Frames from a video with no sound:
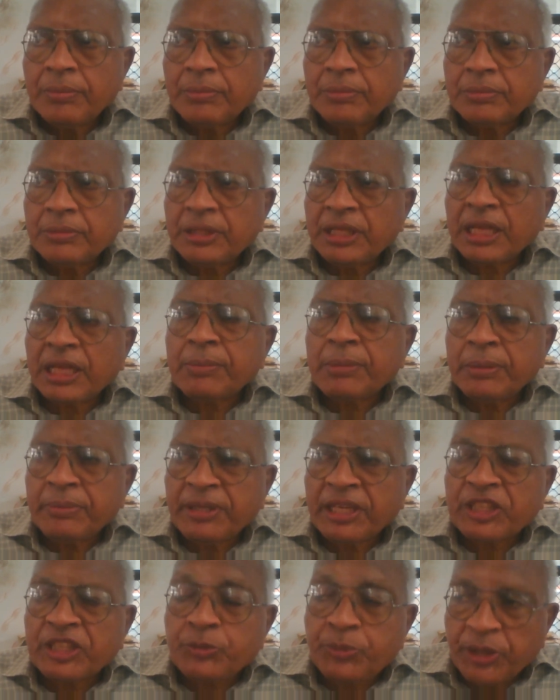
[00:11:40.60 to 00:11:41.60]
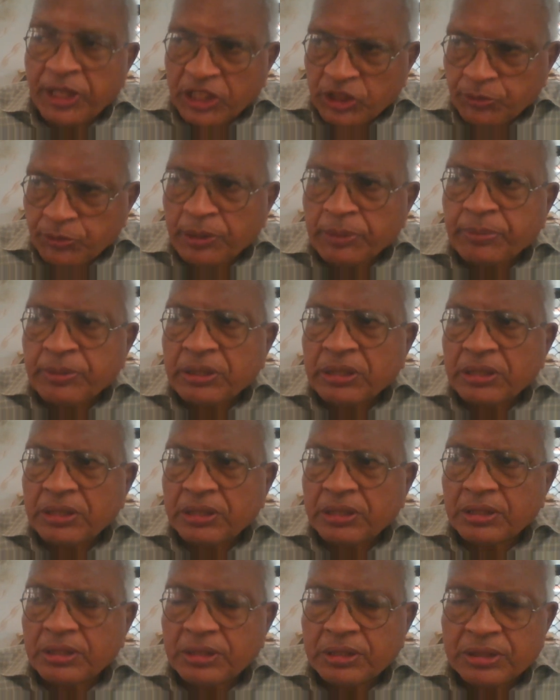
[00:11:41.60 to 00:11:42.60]
There may be experienced people,
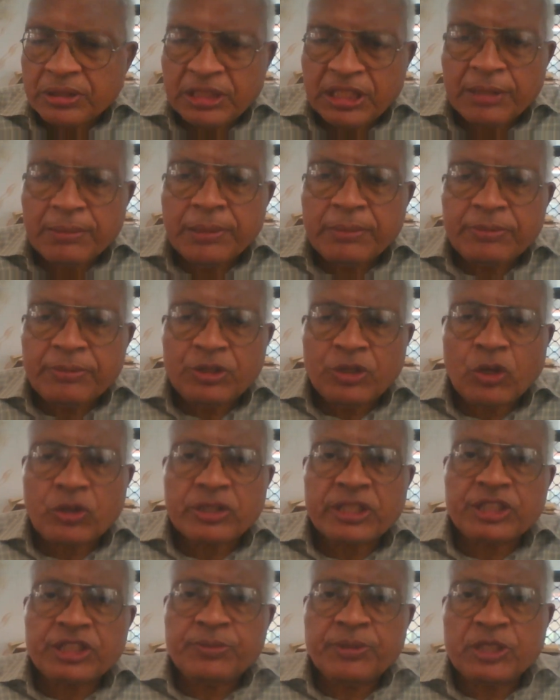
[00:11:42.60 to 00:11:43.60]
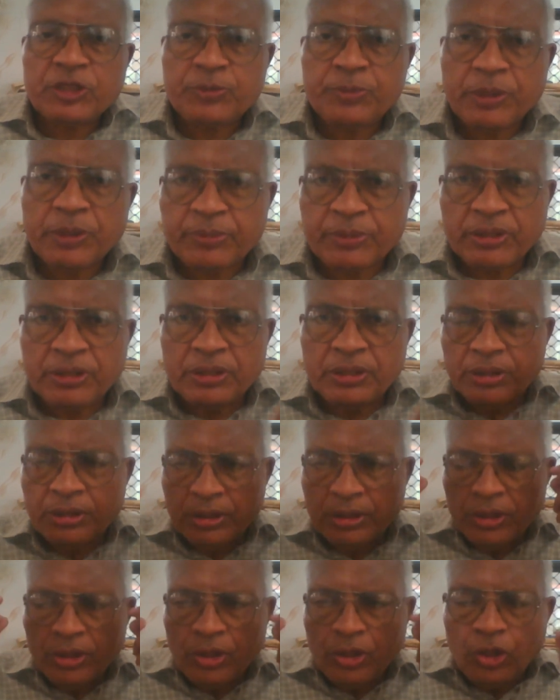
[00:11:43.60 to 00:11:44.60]
there may be not experienced people.
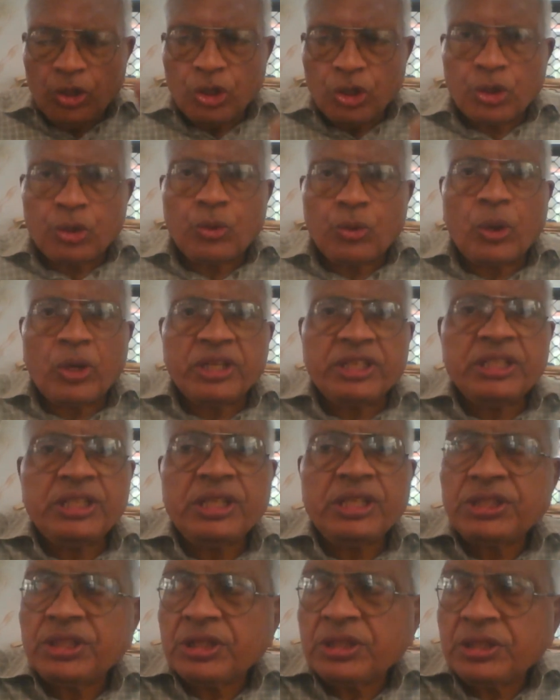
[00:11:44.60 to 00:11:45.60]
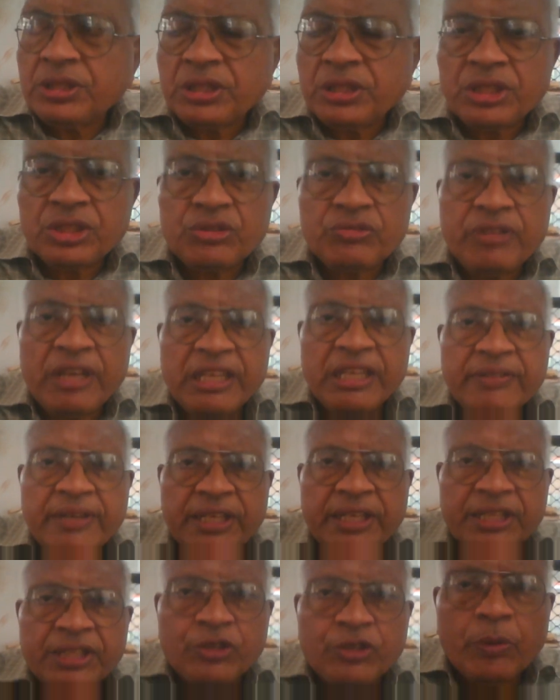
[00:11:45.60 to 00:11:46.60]
Coordination is very,
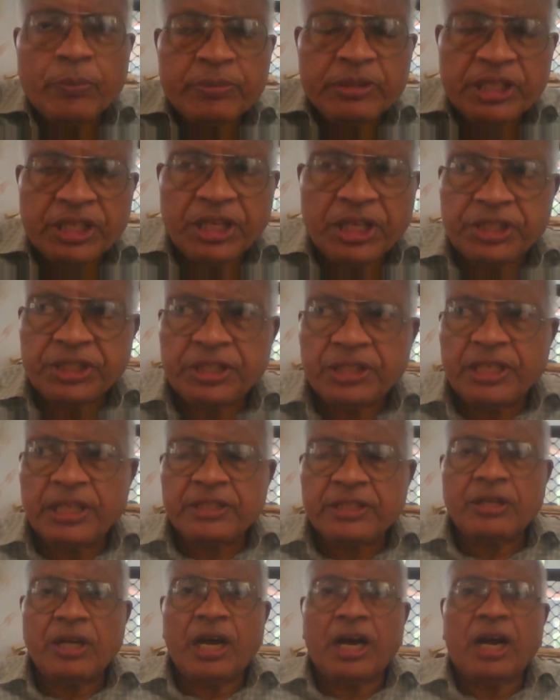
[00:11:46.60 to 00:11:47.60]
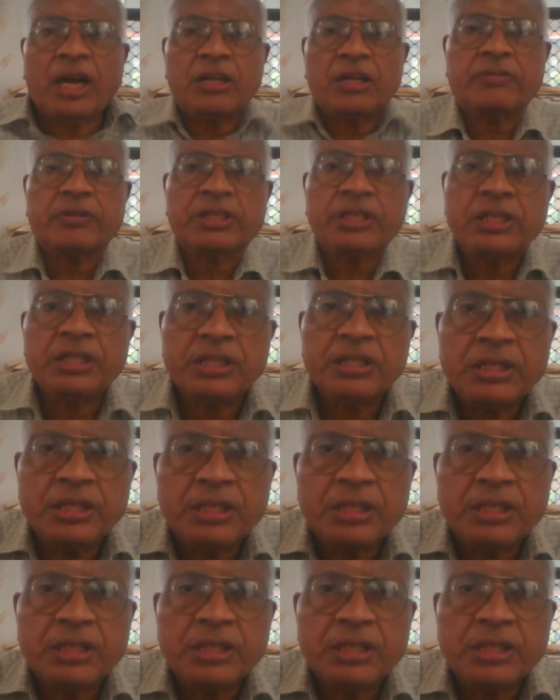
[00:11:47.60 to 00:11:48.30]
very complicated and hard working.